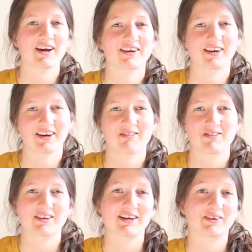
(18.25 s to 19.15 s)
got
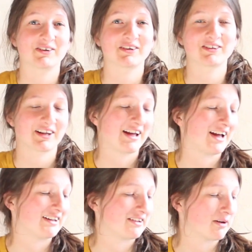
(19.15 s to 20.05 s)
everything I ordered.
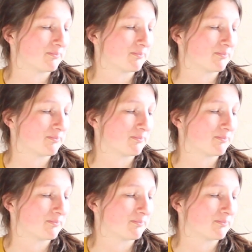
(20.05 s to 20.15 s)
And